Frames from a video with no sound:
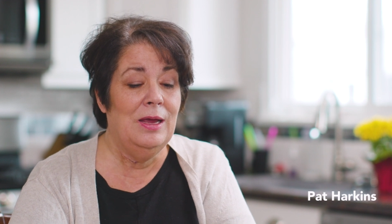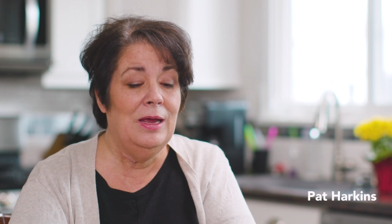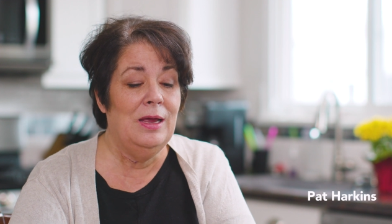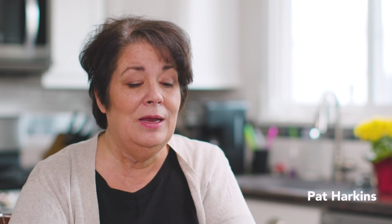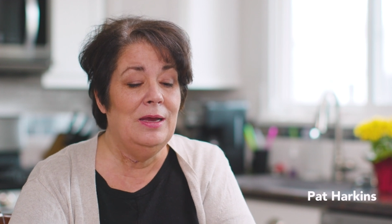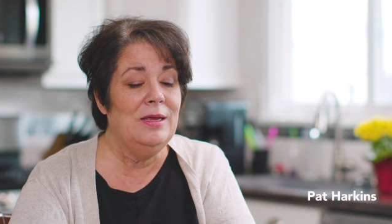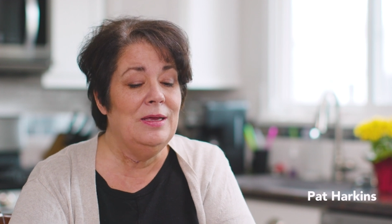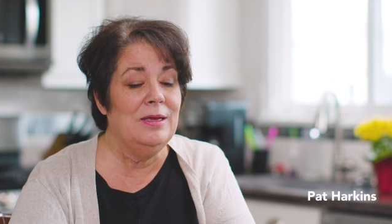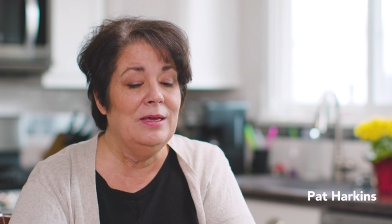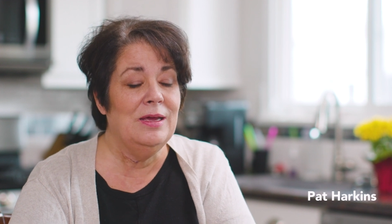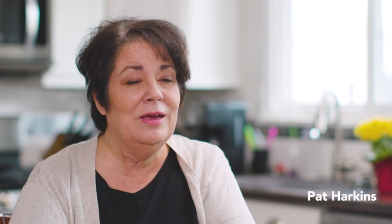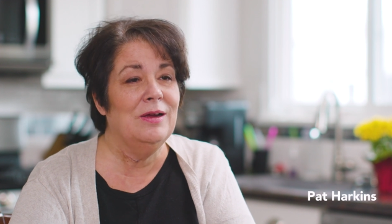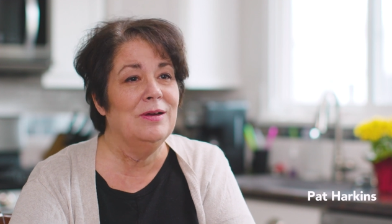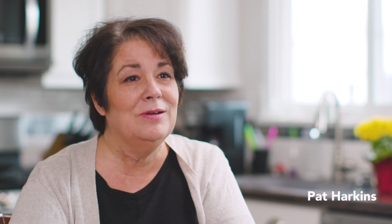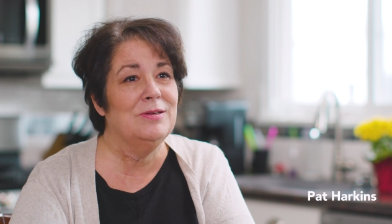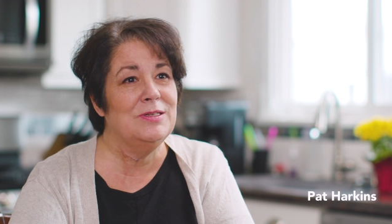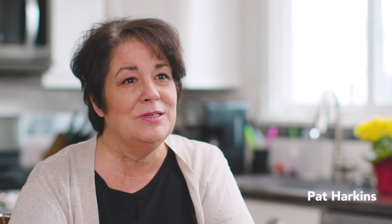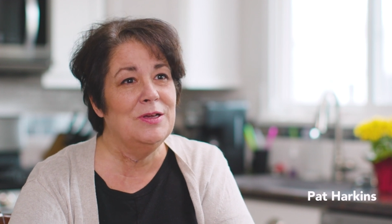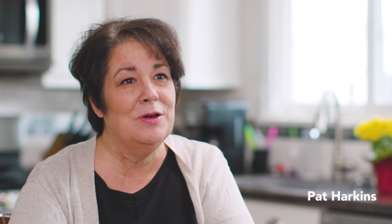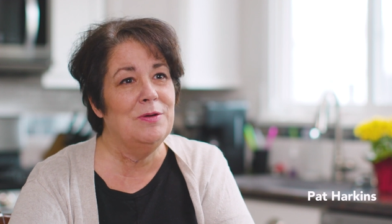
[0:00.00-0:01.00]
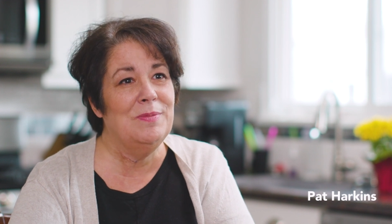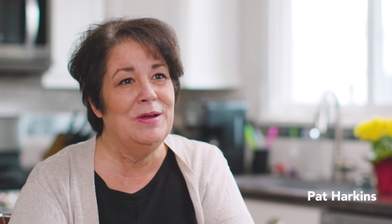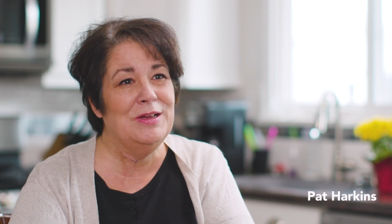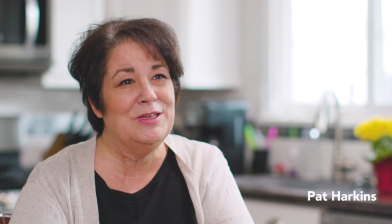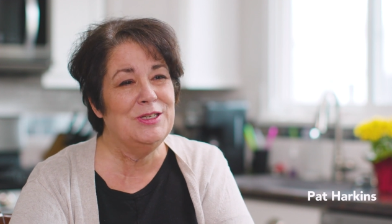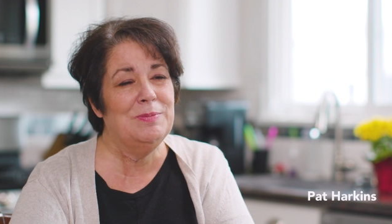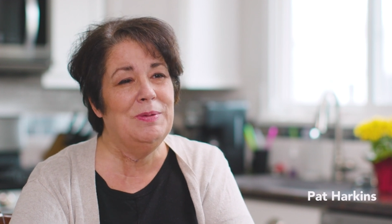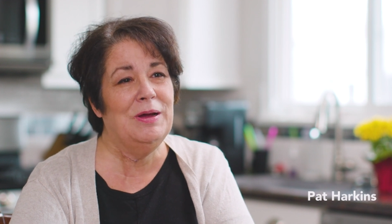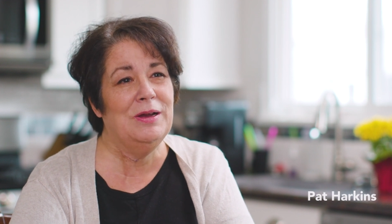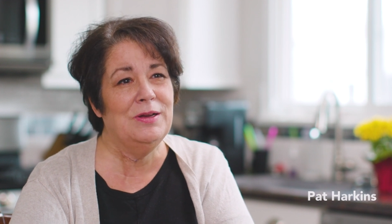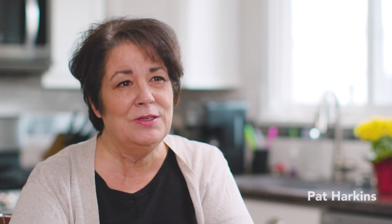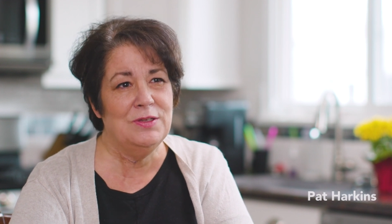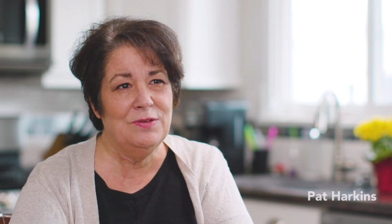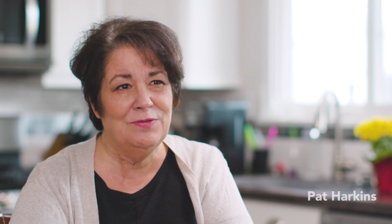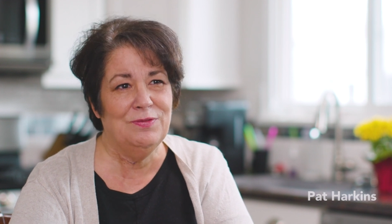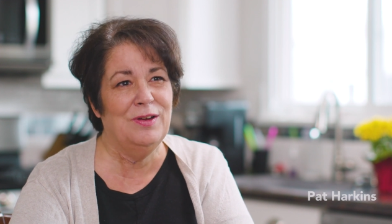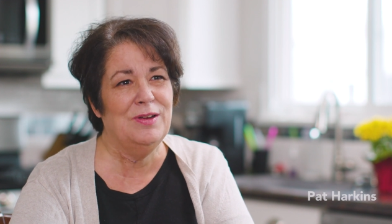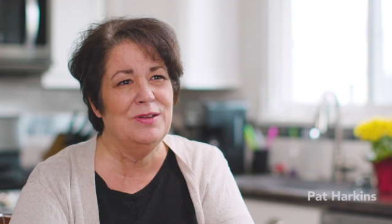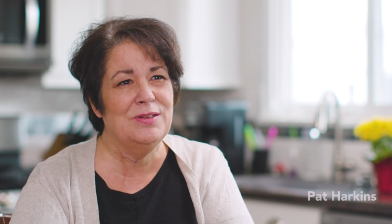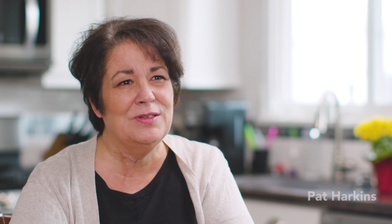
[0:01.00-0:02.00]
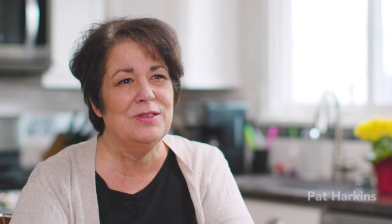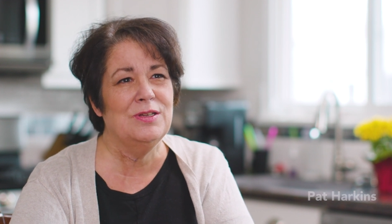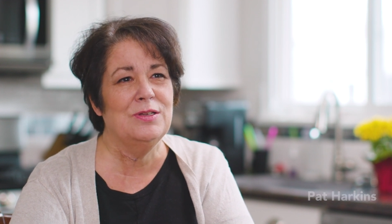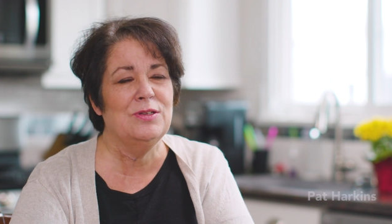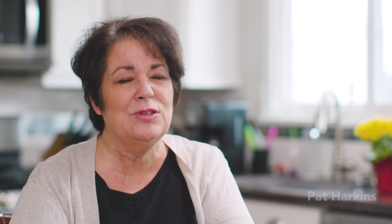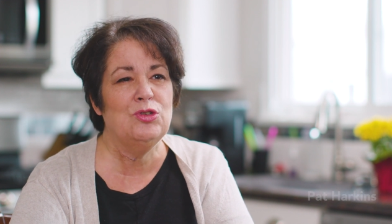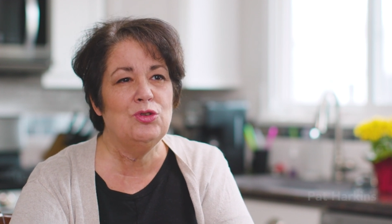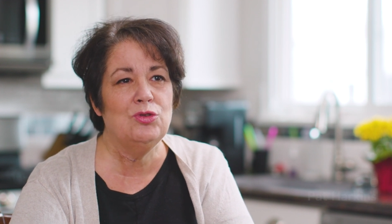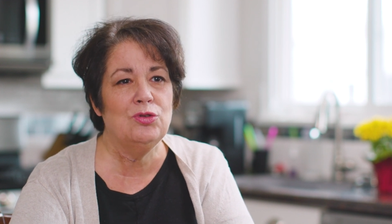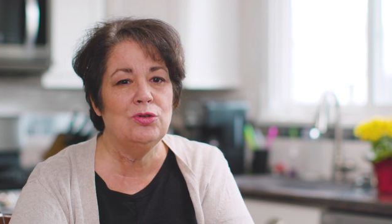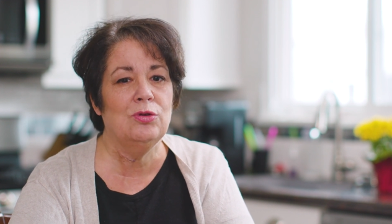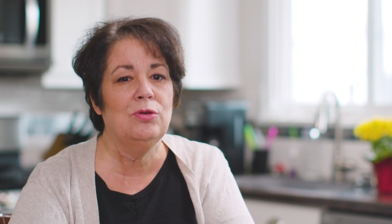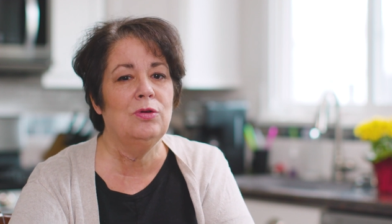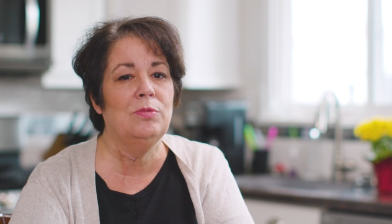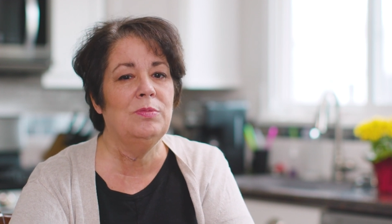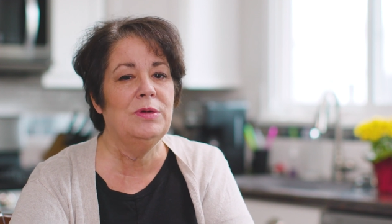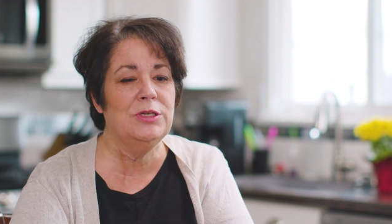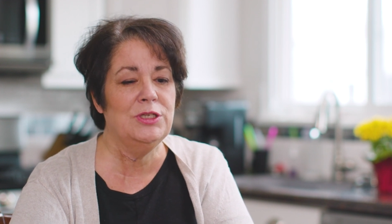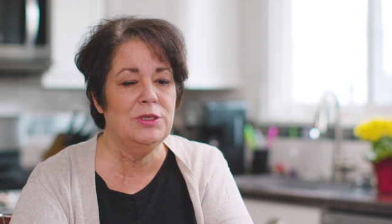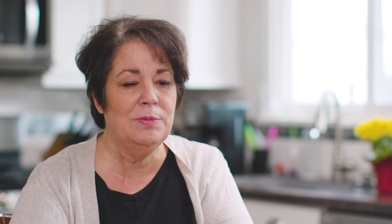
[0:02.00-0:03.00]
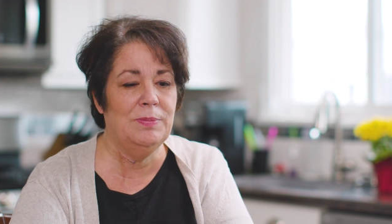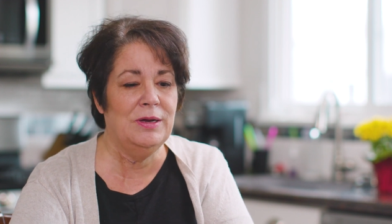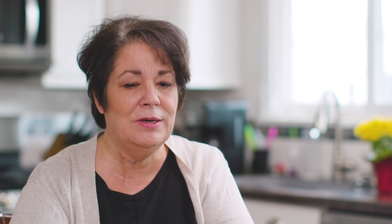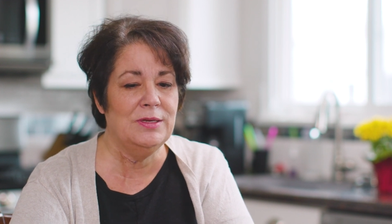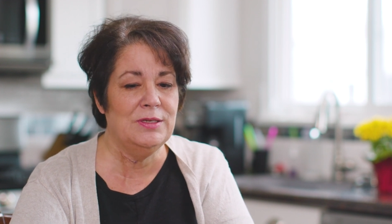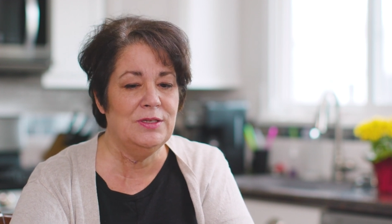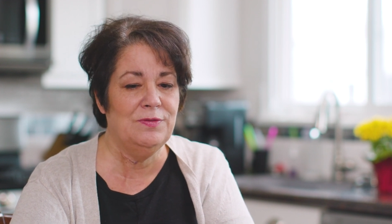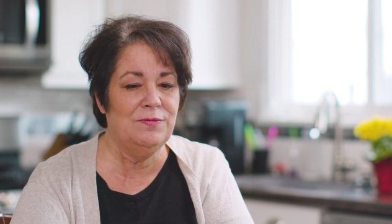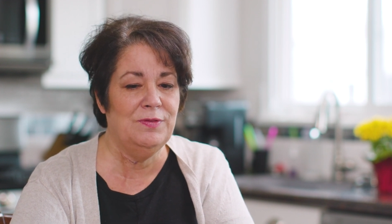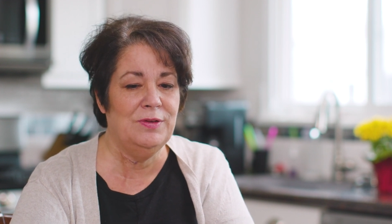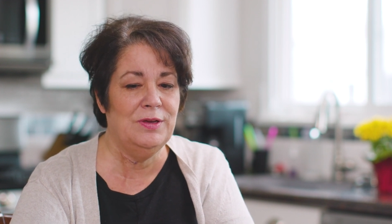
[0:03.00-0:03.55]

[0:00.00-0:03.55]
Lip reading: And he cared so much about his friends and so much about his